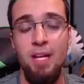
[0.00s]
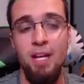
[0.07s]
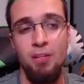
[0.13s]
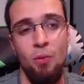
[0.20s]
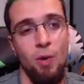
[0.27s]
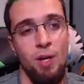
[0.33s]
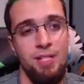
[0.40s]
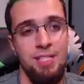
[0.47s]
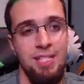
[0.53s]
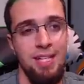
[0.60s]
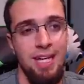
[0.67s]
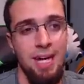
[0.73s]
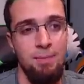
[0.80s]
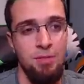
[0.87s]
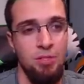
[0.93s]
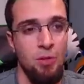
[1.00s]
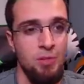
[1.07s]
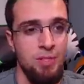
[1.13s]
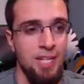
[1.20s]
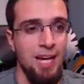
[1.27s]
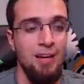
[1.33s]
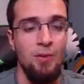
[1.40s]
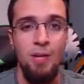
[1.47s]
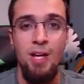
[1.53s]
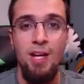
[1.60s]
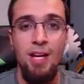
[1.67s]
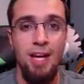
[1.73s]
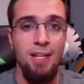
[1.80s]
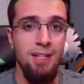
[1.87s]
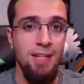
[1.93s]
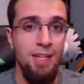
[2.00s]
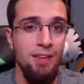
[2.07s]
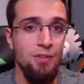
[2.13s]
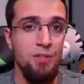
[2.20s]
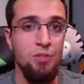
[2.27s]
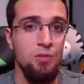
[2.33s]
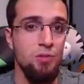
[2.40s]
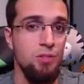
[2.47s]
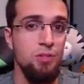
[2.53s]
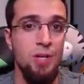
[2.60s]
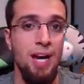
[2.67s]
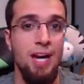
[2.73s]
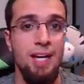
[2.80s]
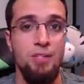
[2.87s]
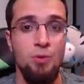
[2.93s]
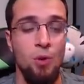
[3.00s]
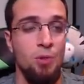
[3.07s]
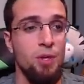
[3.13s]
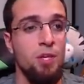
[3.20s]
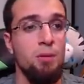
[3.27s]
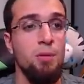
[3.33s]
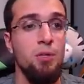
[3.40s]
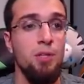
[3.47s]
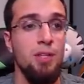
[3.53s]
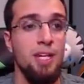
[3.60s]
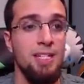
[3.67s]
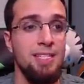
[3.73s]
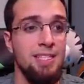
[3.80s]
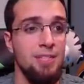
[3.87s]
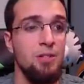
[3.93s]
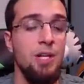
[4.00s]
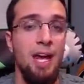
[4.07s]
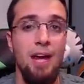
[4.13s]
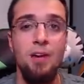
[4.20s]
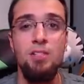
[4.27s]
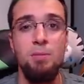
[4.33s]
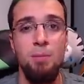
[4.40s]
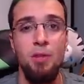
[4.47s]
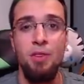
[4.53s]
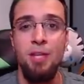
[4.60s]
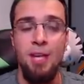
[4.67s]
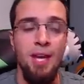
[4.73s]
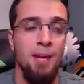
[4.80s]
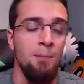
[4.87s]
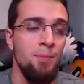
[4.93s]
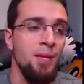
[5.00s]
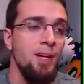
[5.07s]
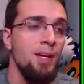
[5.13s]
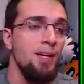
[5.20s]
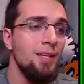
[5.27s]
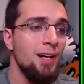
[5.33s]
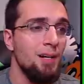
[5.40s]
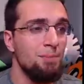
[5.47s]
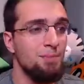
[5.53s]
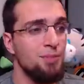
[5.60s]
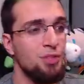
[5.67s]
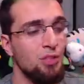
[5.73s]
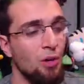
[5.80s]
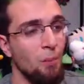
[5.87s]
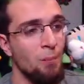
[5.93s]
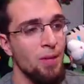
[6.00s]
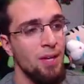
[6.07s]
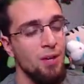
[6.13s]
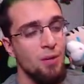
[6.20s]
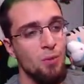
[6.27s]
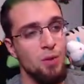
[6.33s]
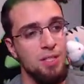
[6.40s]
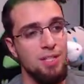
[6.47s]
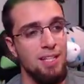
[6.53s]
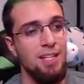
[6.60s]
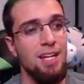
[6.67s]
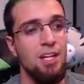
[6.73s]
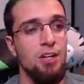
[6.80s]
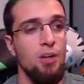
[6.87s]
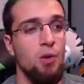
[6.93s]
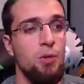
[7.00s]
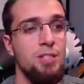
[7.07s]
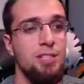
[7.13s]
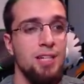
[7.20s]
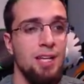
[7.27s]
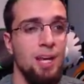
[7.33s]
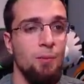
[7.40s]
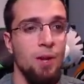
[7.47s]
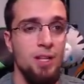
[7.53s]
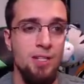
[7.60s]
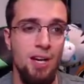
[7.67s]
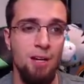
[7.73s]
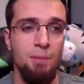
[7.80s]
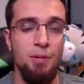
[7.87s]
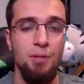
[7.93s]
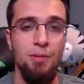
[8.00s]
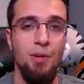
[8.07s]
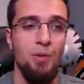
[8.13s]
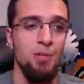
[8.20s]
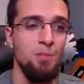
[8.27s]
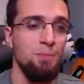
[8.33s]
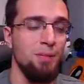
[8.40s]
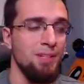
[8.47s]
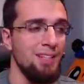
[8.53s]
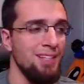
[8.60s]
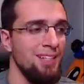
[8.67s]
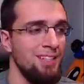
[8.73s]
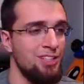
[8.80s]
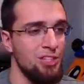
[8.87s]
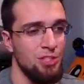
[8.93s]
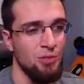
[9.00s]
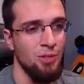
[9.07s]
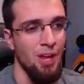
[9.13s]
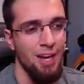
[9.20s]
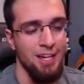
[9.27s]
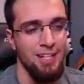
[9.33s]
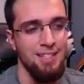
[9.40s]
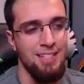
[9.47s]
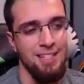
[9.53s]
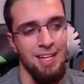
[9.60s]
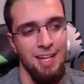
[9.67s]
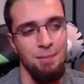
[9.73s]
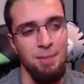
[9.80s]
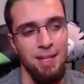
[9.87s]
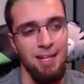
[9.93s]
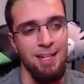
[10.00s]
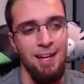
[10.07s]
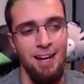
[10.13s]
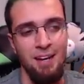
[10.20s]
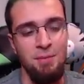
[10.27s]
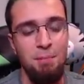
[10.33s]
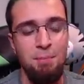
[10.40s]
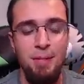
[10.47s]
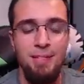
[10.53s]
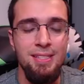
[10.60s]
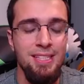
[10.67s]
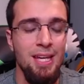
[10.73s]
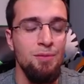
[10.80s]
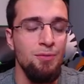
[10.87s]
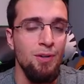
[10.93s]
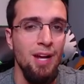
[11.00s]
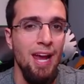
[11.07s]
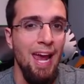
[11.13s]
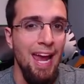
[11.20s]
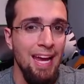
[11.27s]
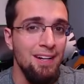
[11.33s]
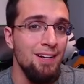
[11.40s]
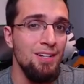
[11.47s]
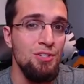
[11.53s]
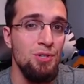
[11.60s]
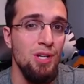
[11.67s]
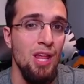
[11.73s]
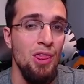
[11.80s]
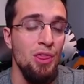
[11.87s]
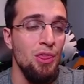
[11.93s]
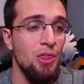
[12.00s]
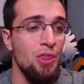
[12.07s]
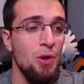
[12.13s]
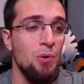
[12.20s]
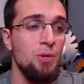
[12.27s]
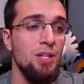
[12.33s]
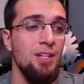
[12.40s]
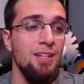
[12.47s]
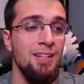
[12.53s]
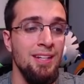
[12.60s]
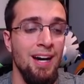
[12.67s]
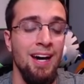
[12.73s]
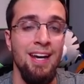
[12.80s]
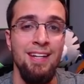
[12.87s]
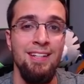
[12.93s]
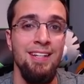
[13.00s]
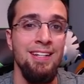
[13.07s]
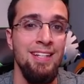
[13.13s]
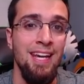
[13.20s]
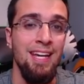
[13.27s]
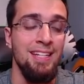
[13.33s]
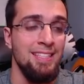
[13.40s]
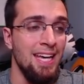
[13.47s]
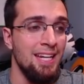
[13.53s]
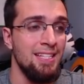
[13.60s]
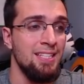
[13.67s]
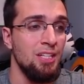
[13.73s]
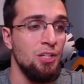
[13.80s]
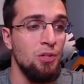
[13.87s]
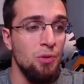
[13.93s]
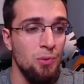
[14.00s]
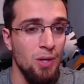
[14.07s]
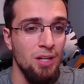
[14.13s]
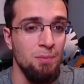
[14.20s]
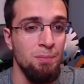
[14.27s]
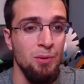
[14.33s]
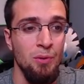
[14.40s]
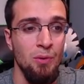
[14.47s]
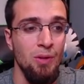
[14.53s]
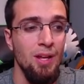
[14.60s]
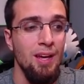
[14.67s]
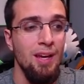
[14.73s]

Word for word: I don't want to see the game to go down, and neither do you guys or the community that still cares about the game. Um, so we did get a notice, and I want to talk about the notice, but just logging in today, I'm like, I've been playing this game for 839 days. That is incredible.